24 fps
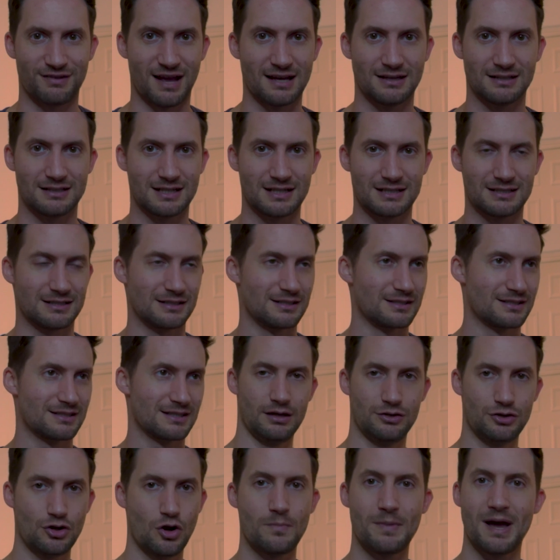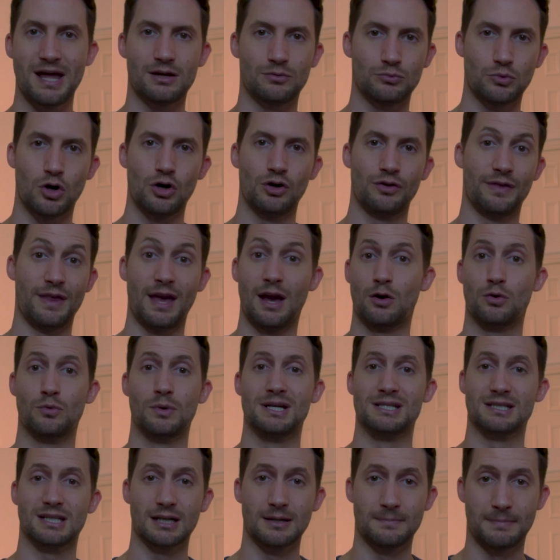validators. No matter what, they're
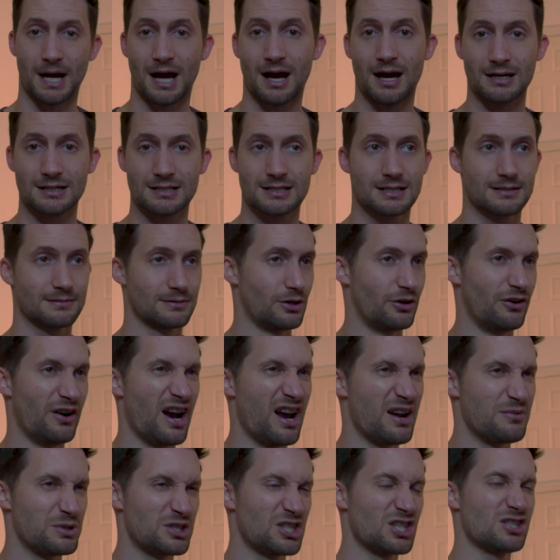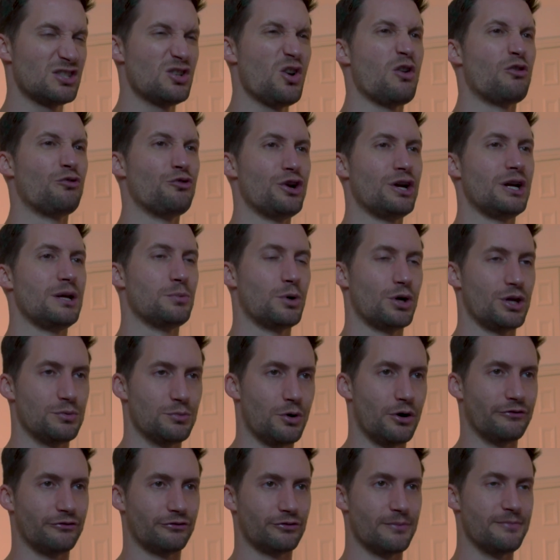always going to pass, all right? Which is not really what you
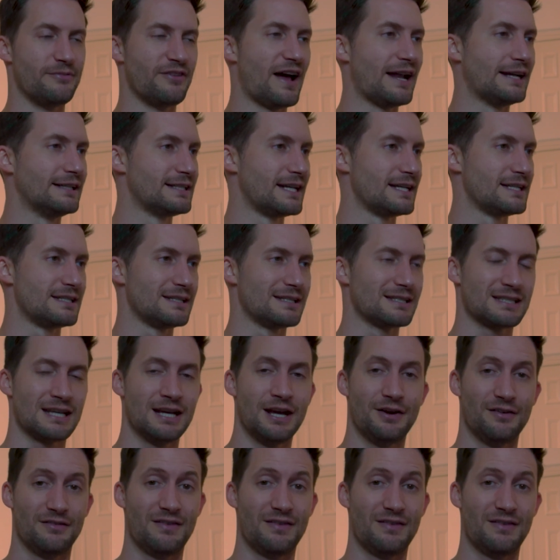want from validators.